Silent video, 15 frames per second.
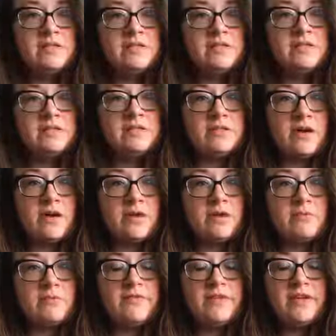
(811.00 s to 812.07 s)
So
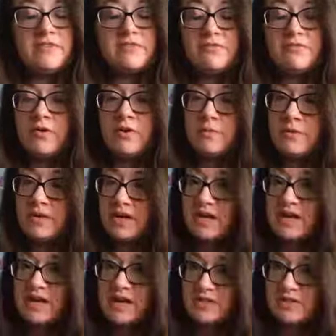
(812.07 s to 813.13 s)
moving forward
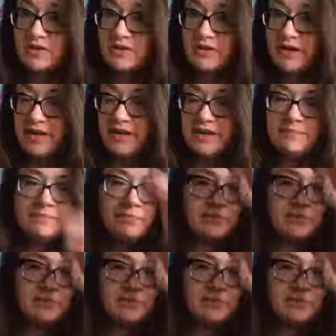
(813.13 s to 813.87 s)
in history,